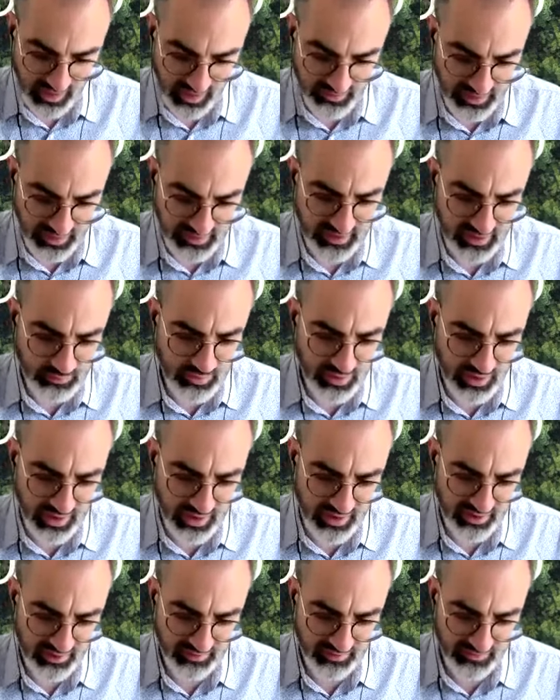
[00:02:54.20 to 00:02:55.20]
that I
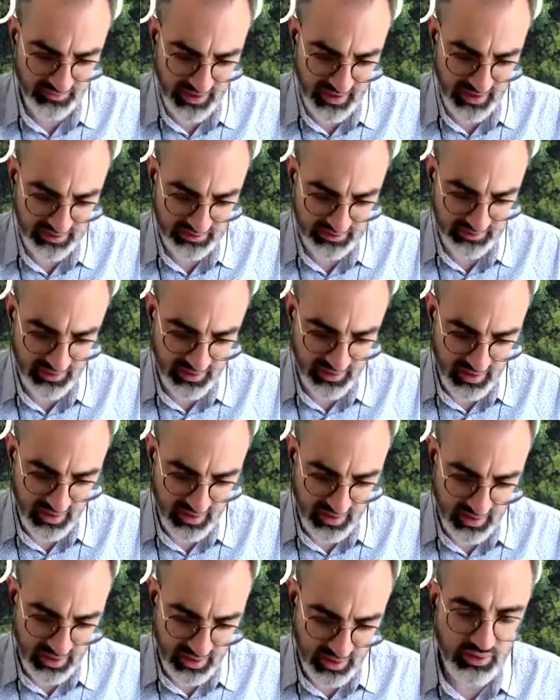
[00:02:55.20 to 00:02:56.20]
realized that
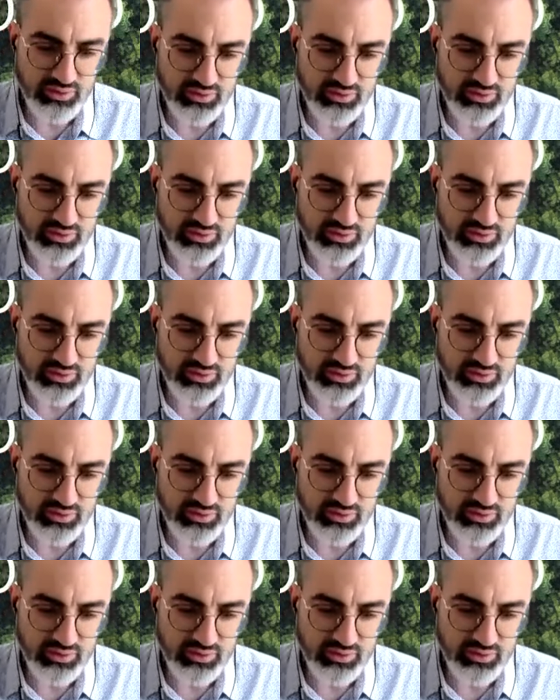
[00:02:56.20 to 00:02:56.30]
uh,